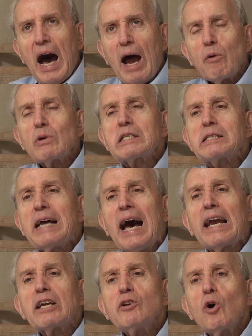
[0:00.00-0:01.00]
I was
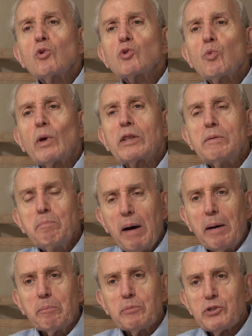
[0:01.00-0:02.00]
diagnosed with
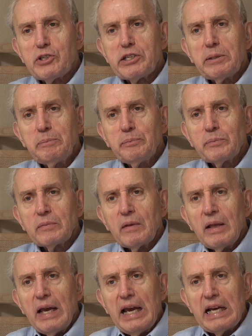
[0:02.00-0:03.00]
mumps
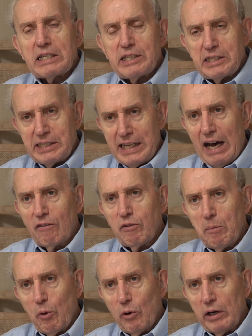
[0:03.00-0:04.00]
as a
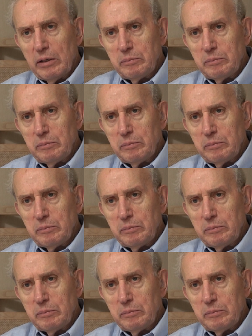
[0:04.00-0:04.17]
sophomore.